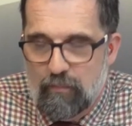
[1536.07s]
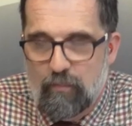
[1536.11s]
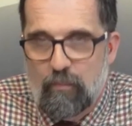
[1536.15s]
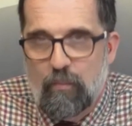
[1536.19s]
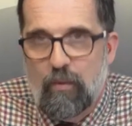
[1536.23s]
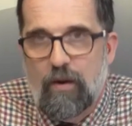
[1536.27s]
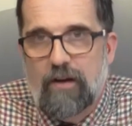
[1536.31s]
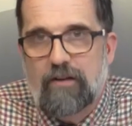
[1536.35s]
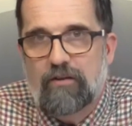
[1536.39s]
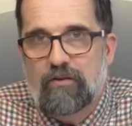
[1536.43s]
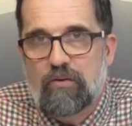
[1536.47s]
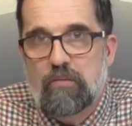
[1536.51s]

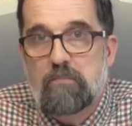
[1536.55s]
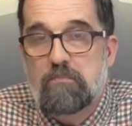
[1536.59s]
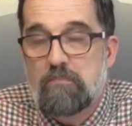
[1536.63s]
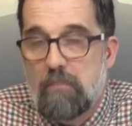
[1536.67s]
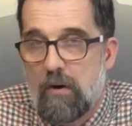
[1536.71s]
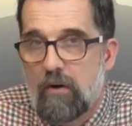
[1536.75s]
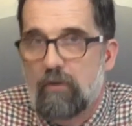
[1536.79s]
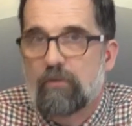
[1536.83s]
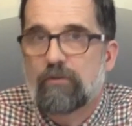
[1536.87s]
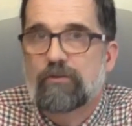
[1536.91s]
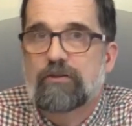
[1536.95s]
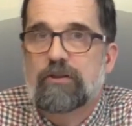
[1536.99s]
went to
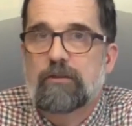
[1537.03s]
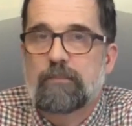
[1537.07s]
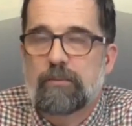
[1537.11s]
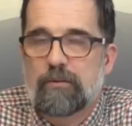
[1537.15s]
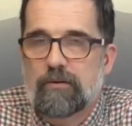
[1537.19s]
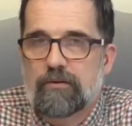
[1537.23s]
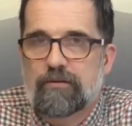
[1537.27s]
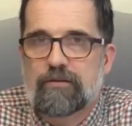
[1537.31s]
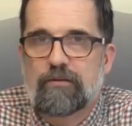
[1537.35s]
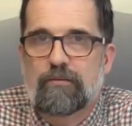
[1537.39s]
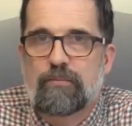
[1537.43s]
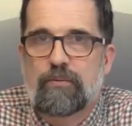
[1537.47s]

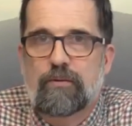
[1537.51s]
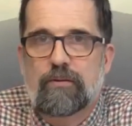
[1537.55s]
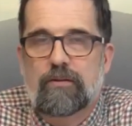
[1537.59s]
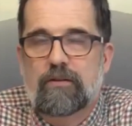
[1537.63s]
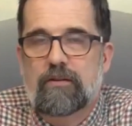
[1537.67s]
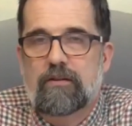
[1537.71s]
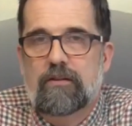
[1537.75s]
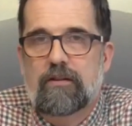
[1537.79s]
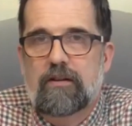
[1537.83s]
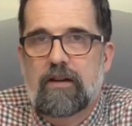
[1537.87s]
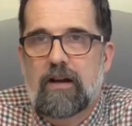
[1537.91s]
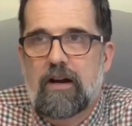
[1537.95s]
multiples of
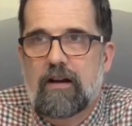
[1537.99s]
what they